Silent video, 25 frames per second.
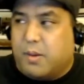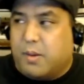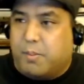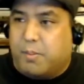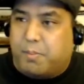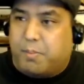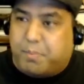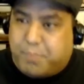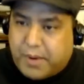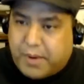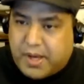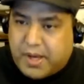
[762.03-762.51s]

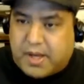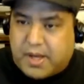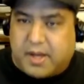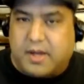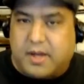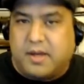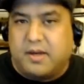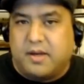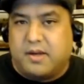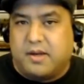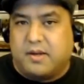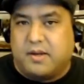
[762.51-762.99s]

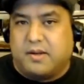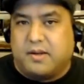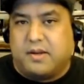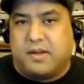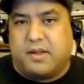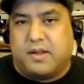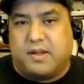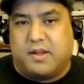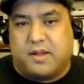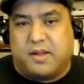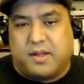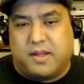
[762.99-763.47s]
But,
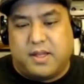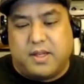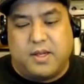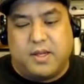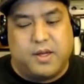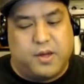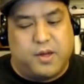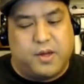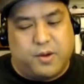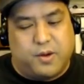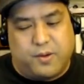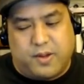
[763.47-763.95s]
you
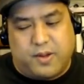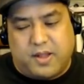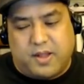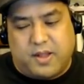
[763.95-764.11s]
know,